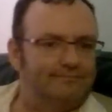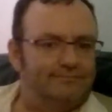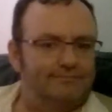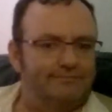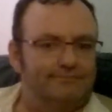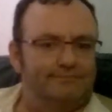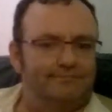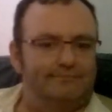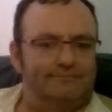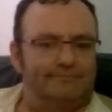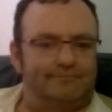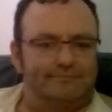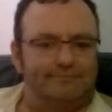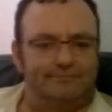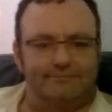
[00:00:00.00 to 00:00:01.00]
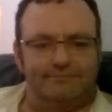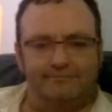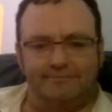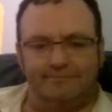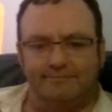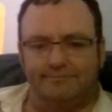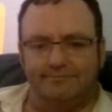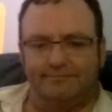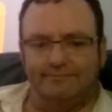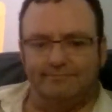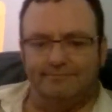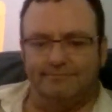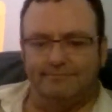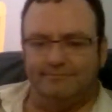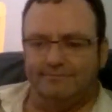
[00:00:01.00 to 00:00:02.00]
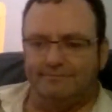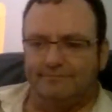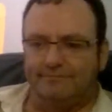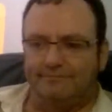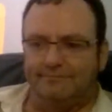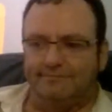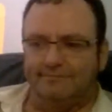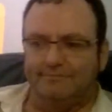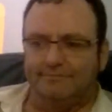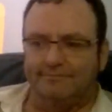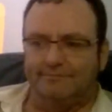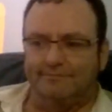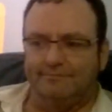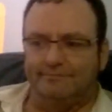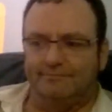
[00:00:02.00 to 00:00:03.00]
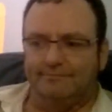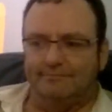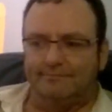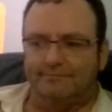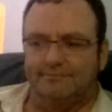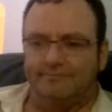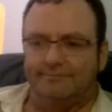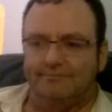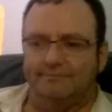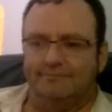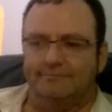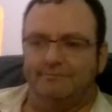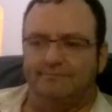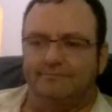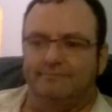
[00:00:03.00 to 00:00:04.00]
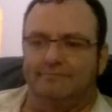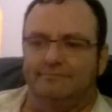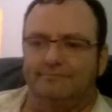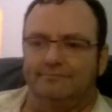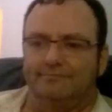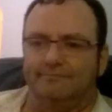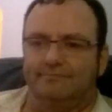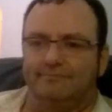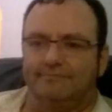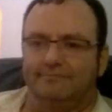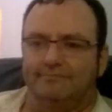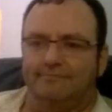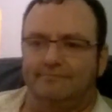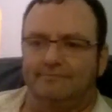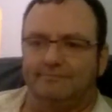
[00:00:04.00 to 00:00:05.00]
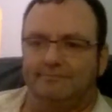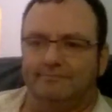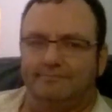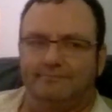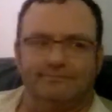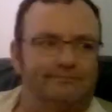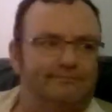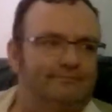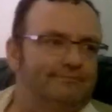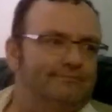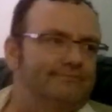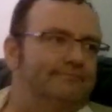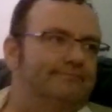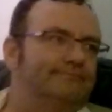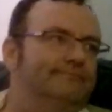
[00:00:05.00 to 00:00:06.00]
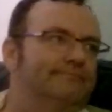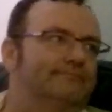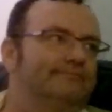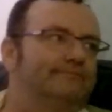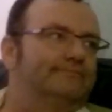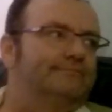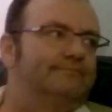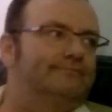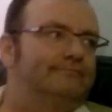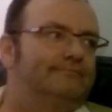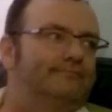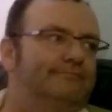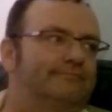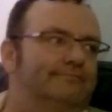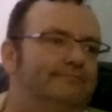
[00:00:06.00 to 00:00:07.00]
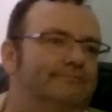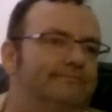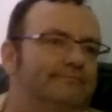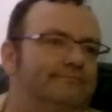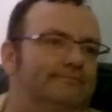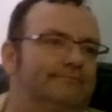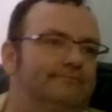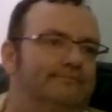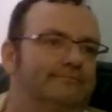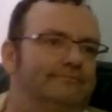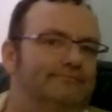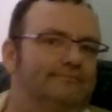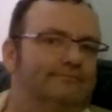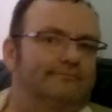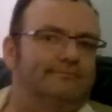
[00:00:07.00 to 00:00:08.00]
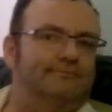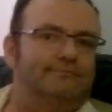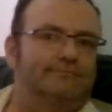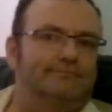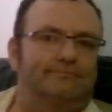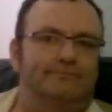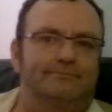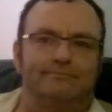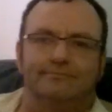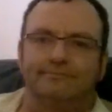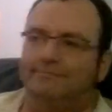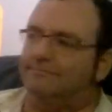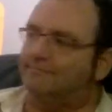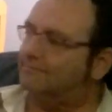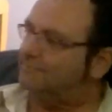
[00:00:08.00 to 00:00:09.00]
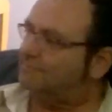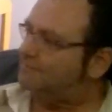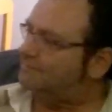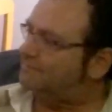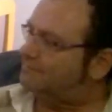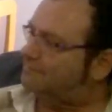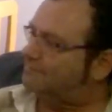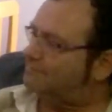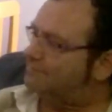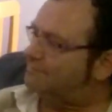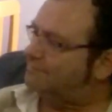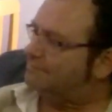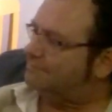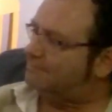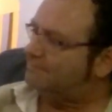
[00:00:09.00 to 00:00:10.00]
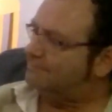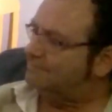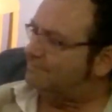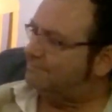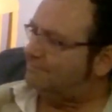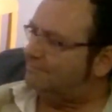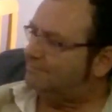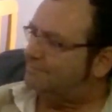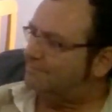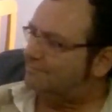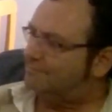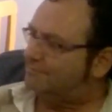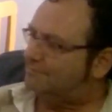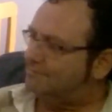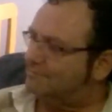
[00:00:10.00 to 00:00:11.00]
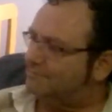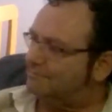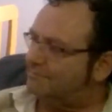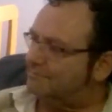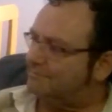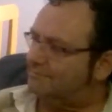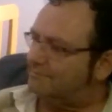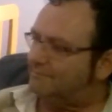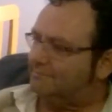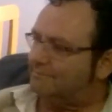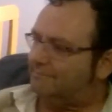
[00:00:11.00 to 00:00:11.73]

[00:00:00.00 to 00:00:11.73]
with my collection, I've got 10 steel, well, we can't, let's not include the Hydronaut, 10 steel stunners, excluding the Hydronaut and excluding the Paddock,